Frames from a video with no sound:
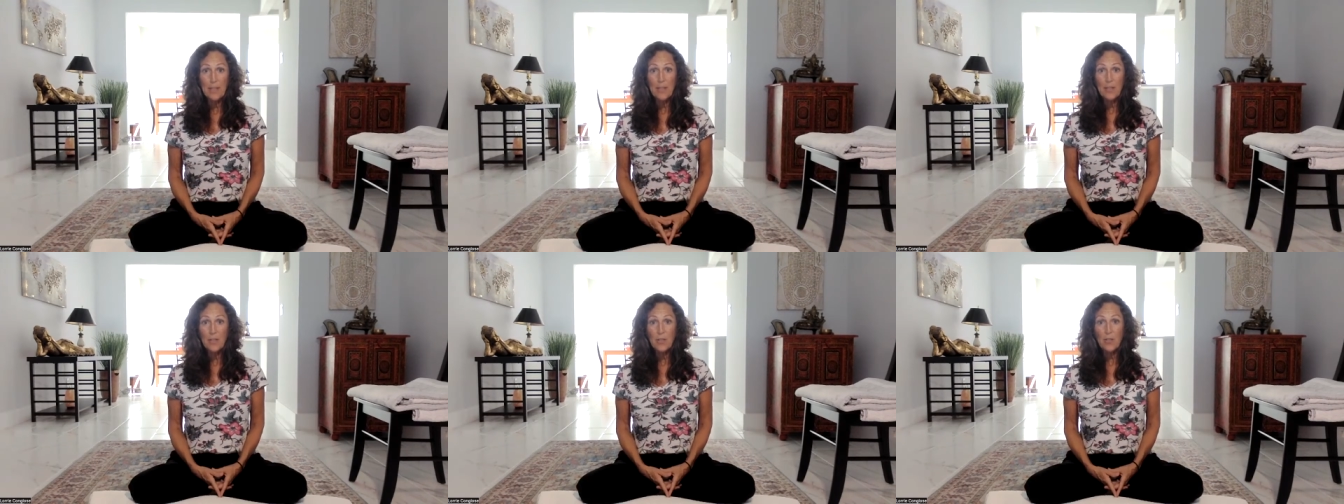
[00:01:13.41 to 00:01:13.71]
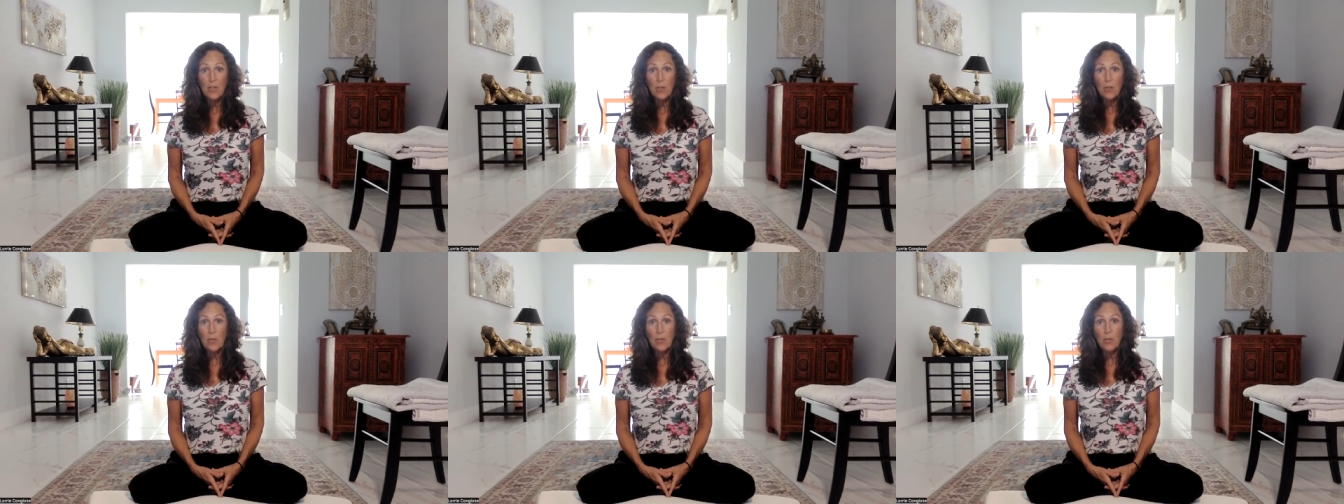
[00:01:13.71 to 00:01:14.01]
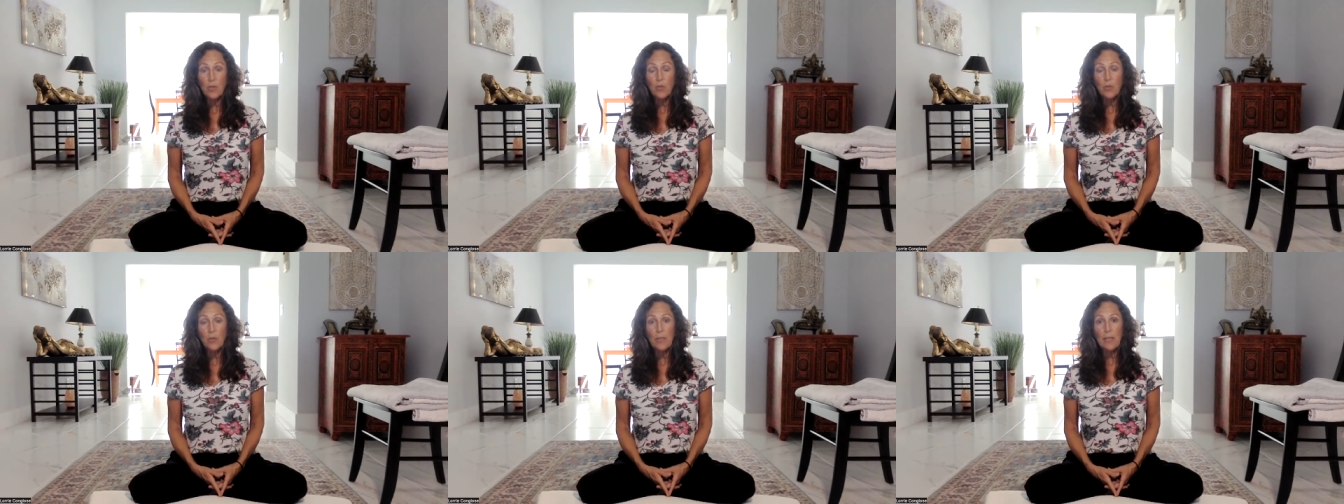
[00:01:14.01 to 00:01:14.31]
So a
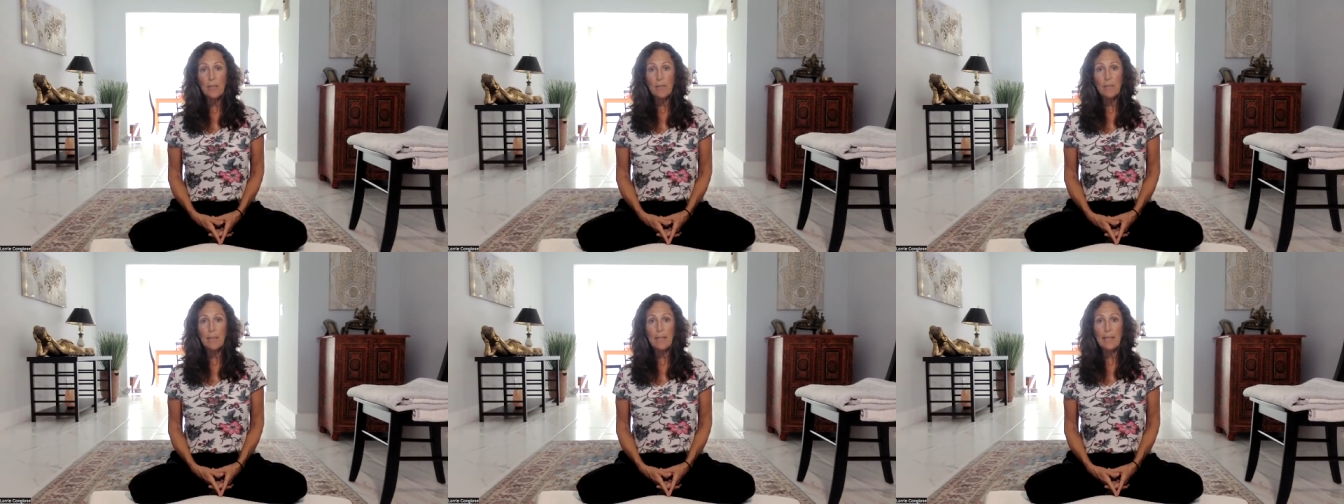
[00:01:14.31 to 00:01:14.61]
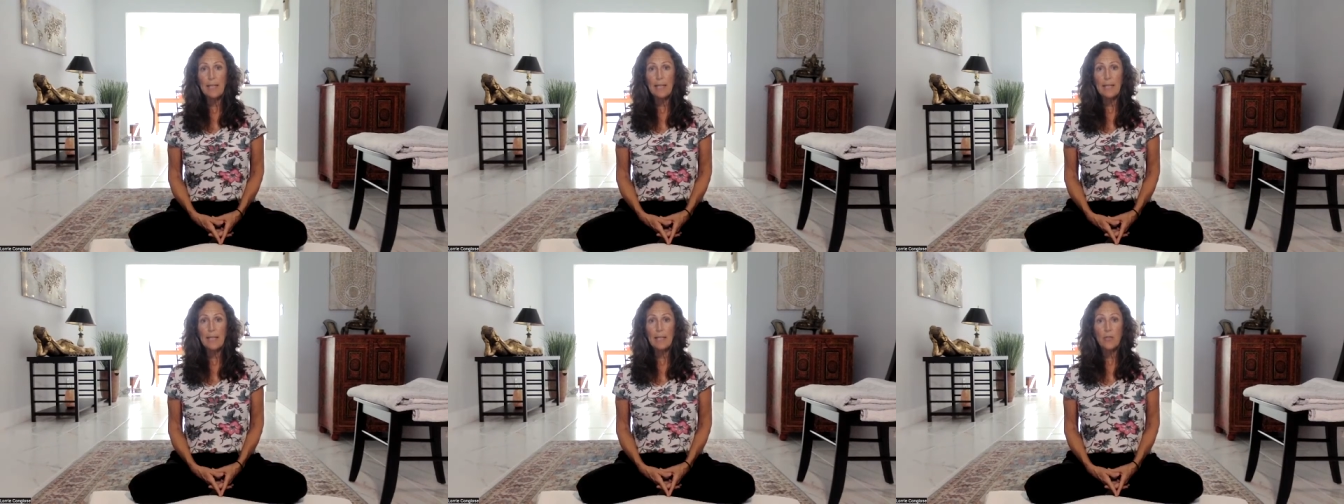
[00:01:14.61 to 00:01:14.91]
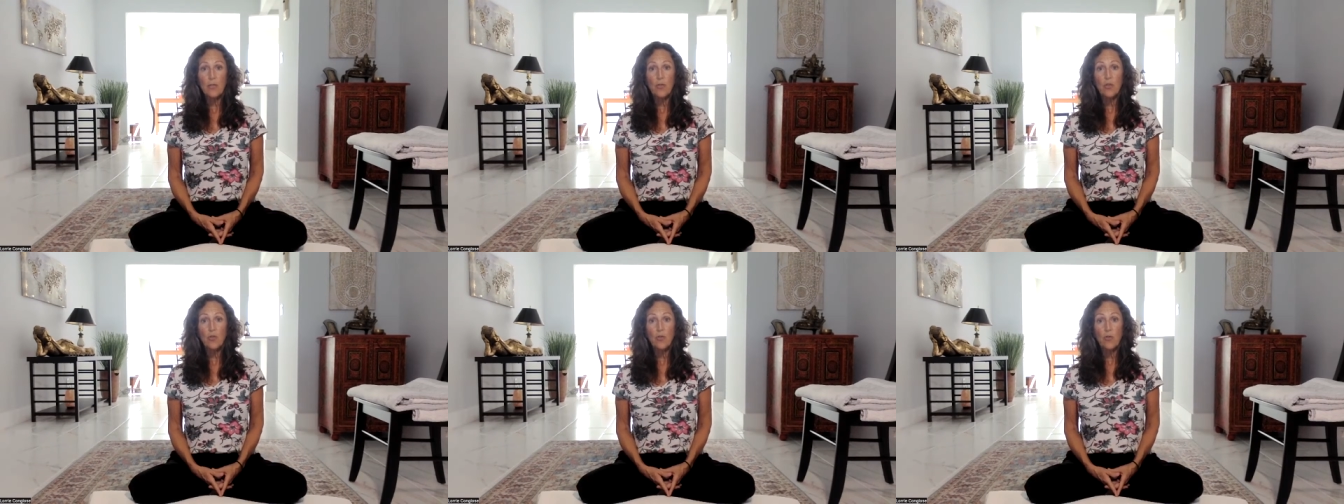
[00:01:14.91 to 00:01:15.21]
tree being a
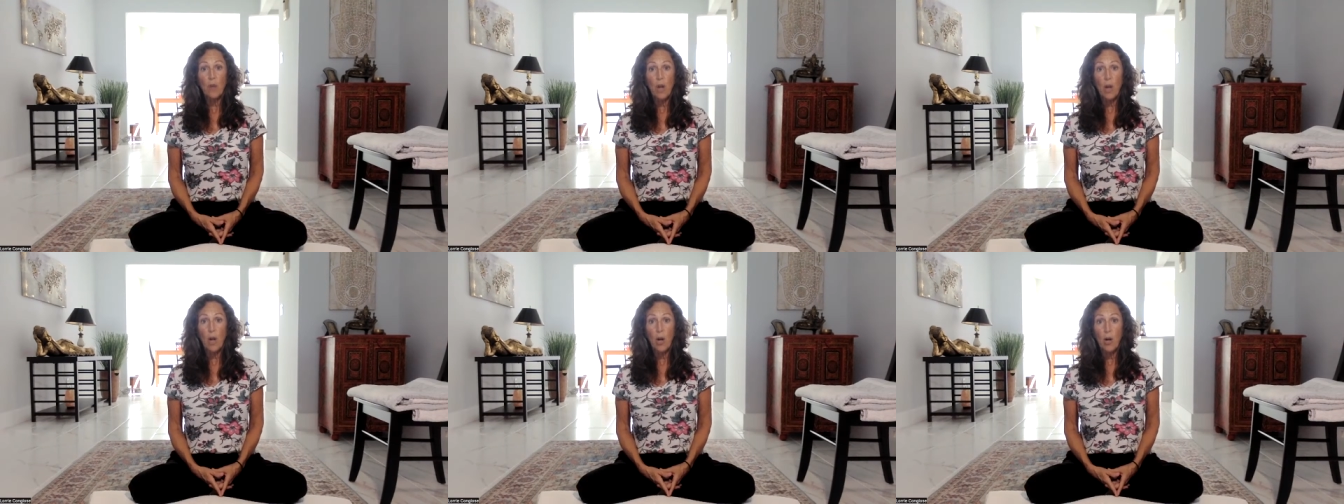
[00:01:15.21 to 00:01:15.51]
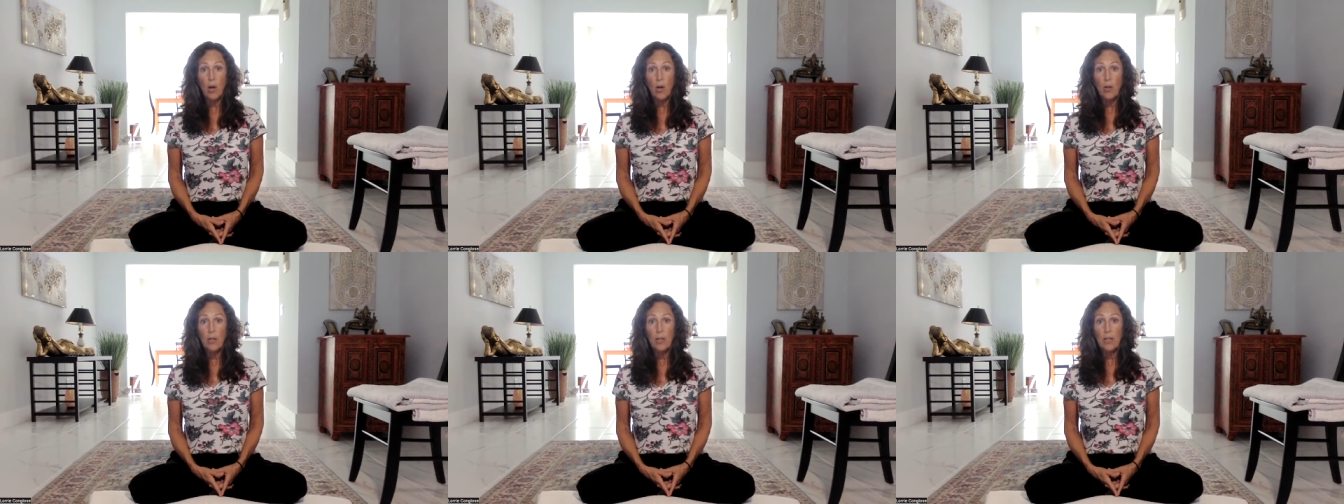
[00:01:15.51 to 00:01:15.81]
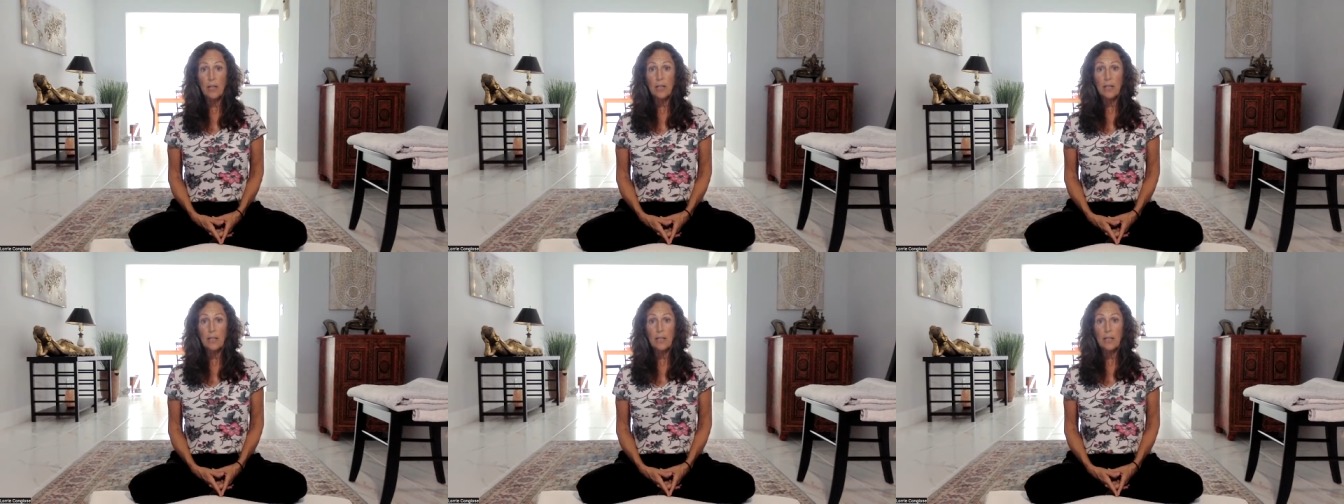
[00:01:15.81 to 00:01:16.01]
strong,